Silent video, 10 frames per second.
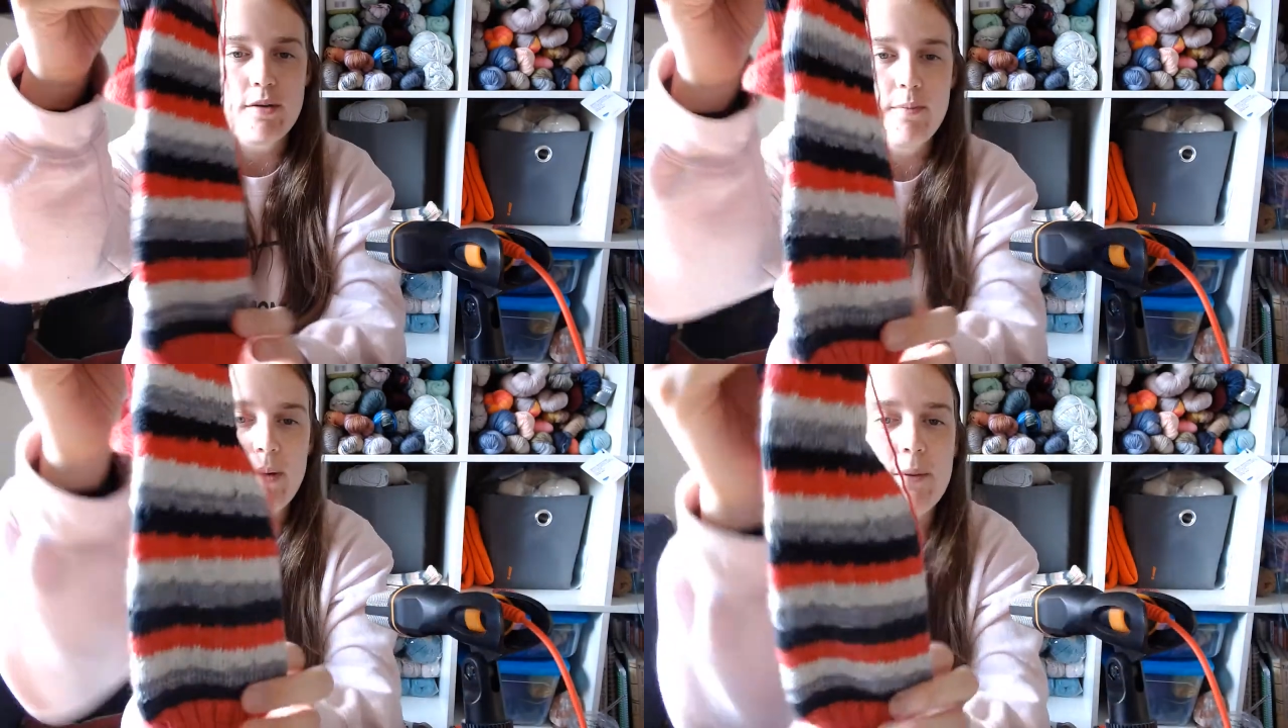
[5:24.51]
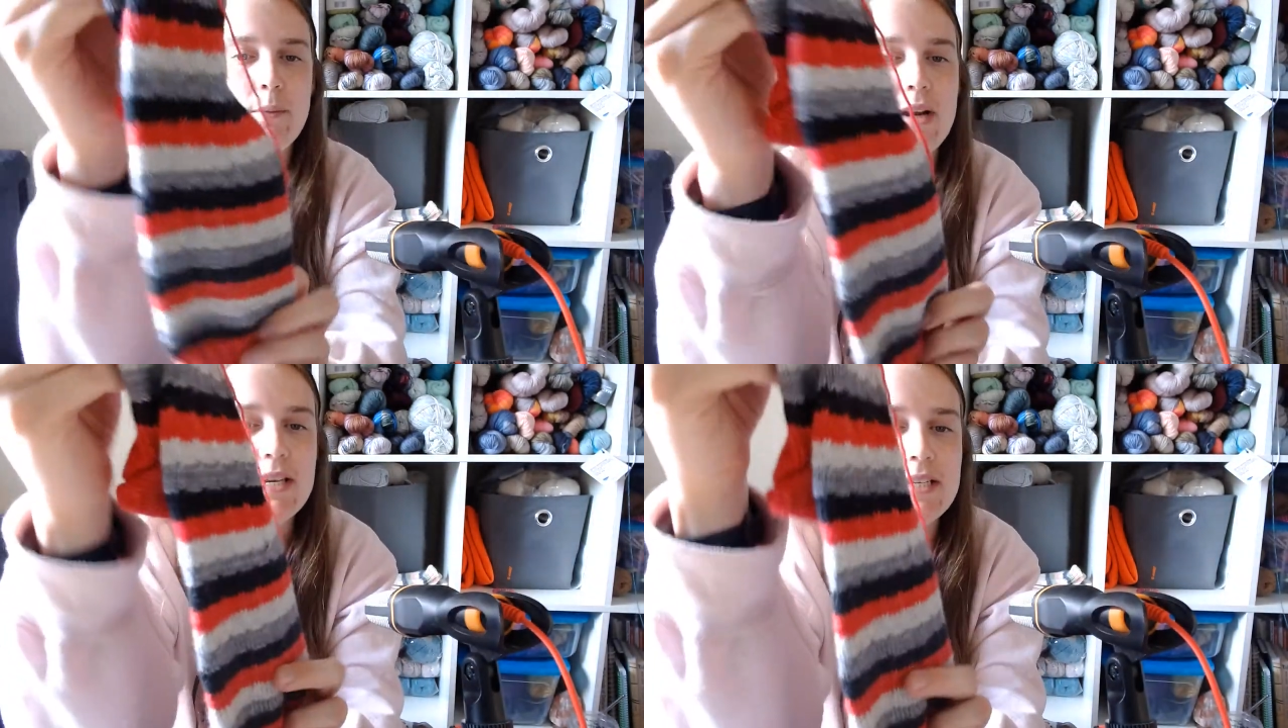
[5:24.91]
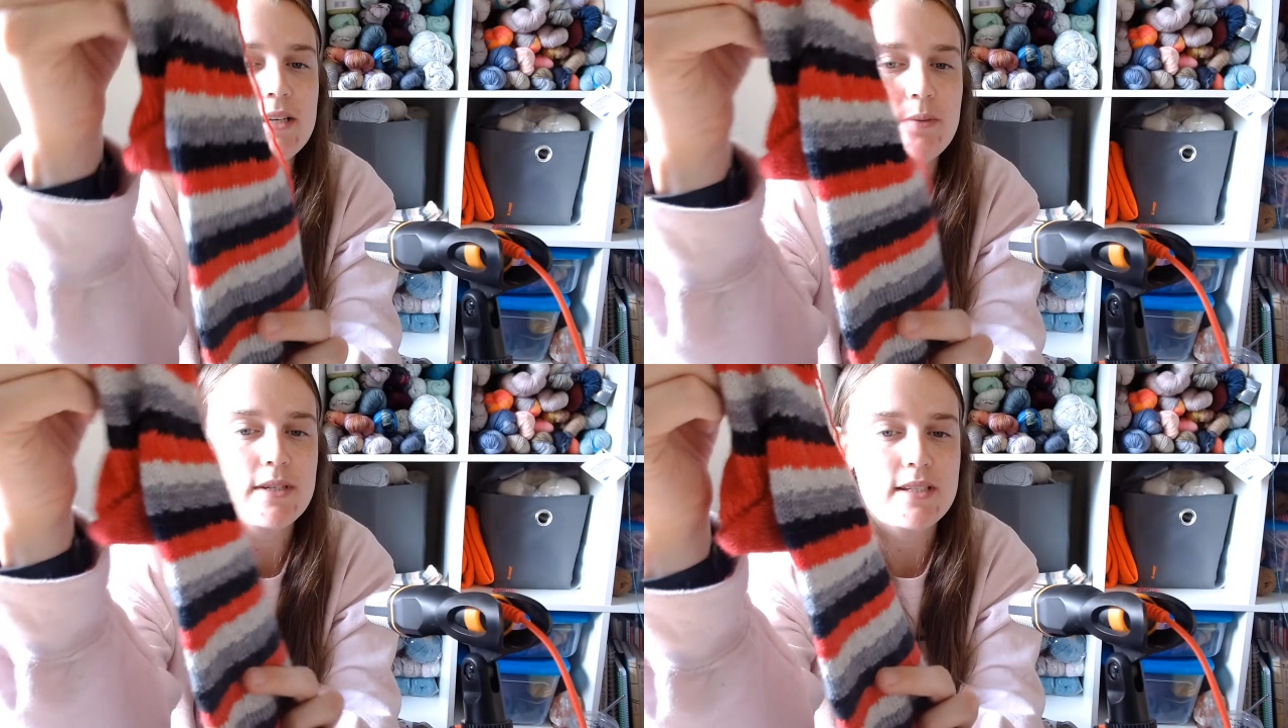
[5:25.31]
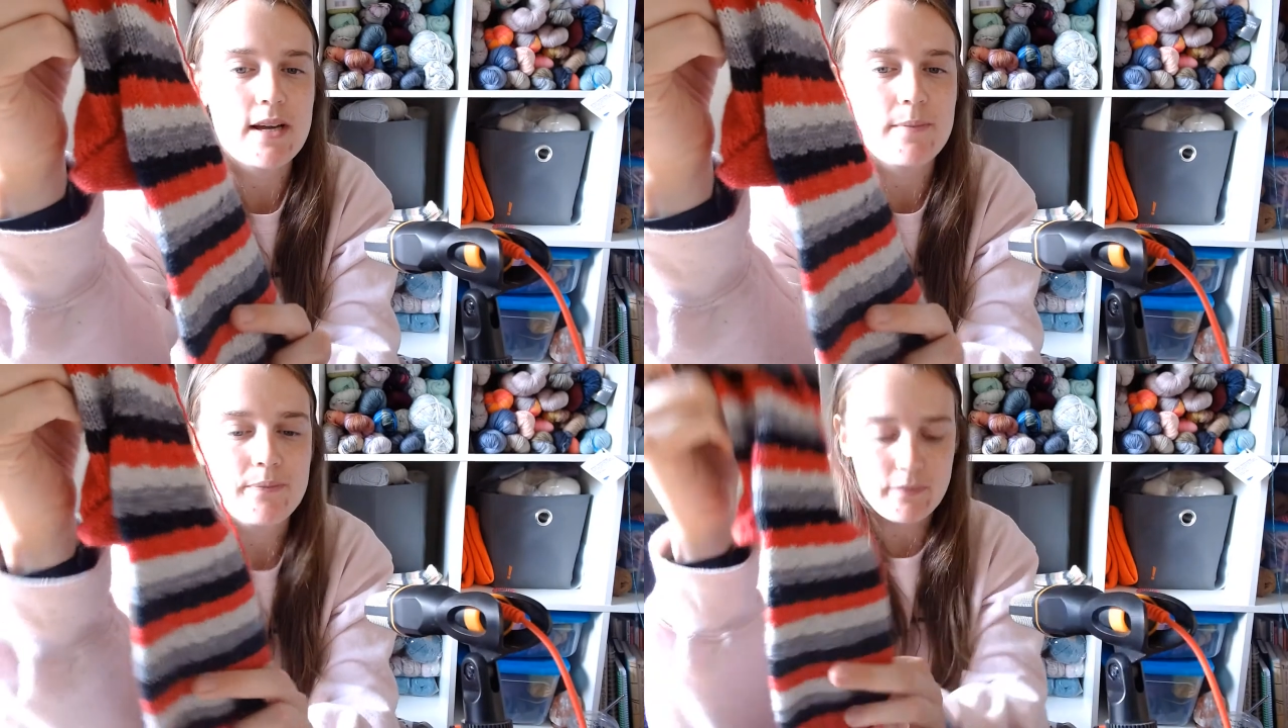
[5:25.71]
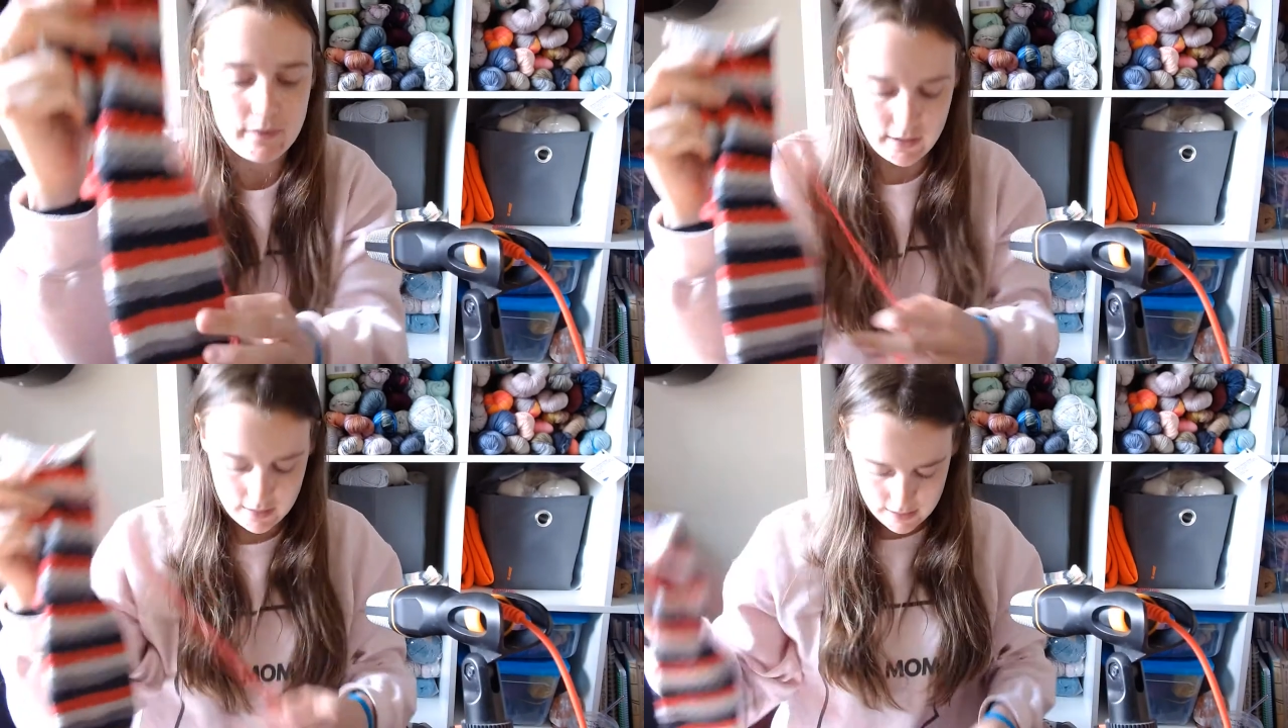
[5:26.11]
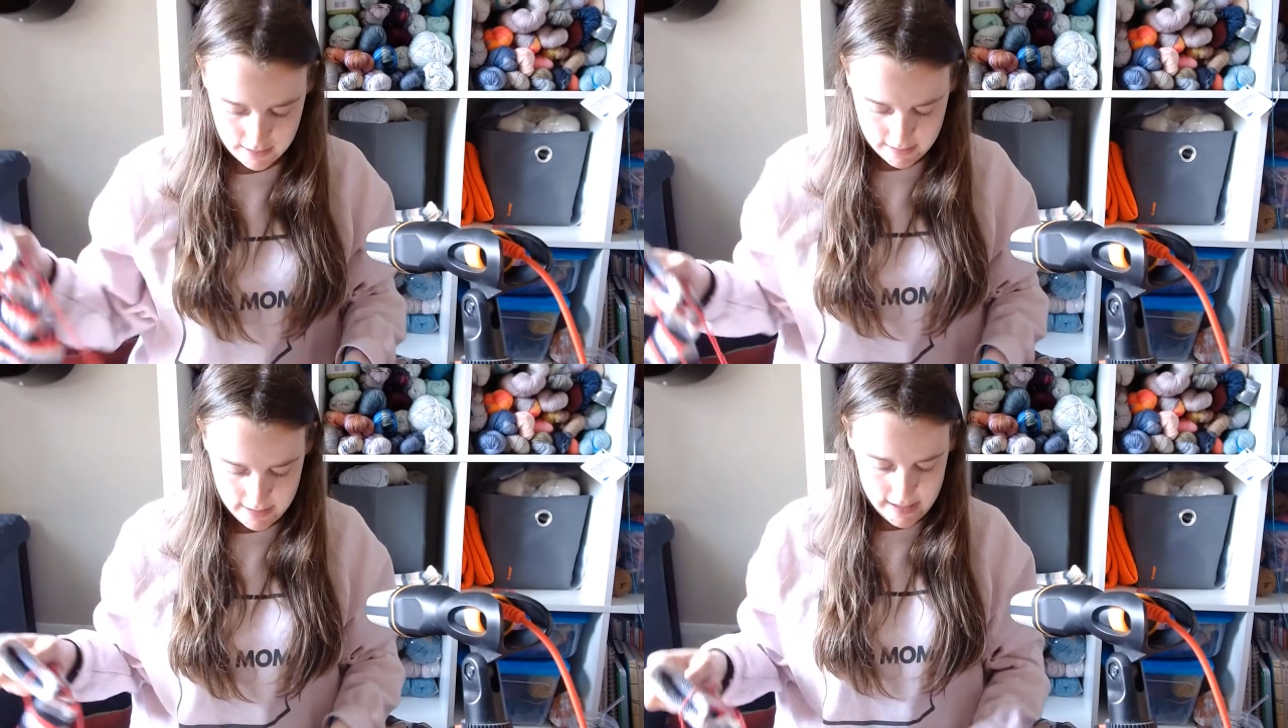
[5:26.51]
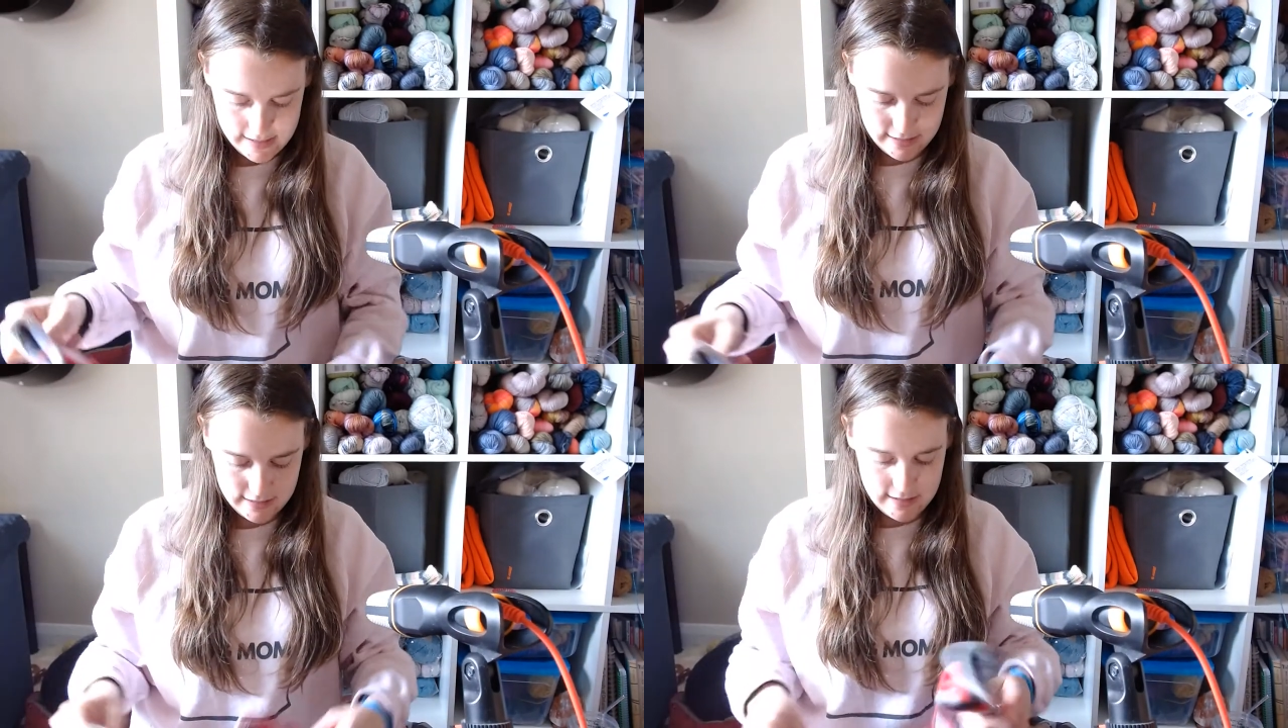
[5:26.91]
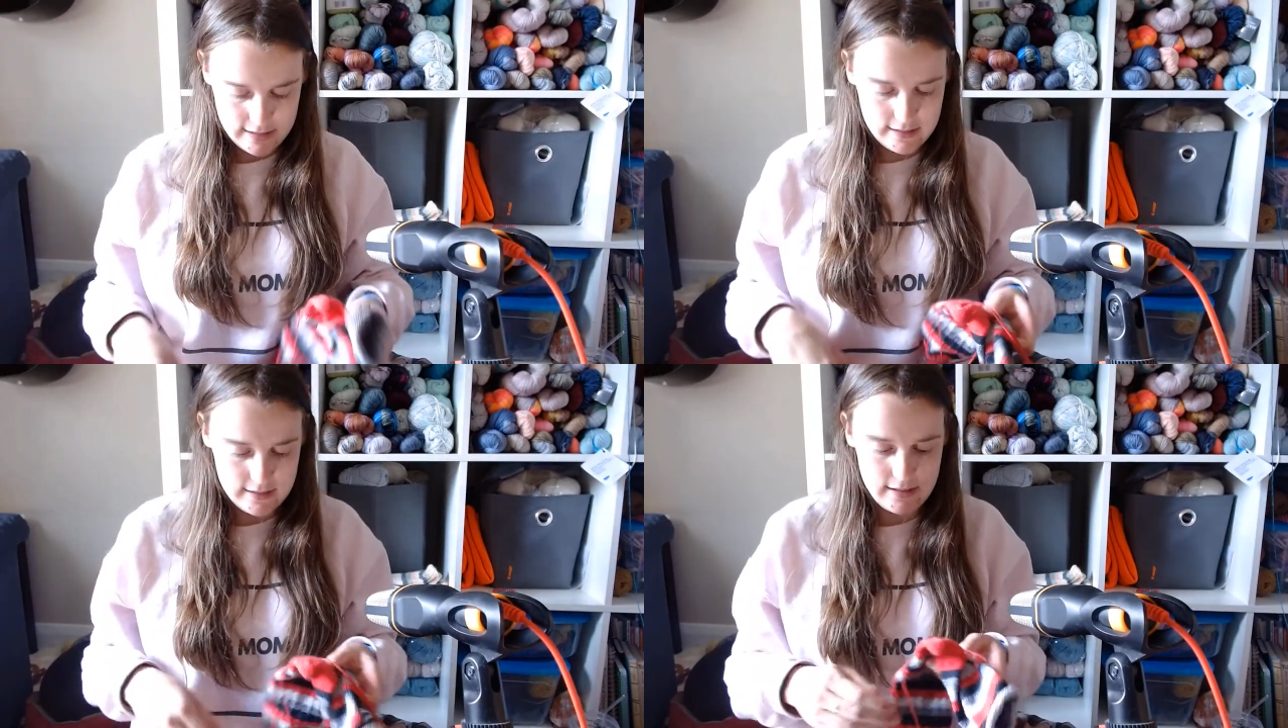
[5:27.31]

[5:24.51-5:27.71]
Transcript: But what I did was I did these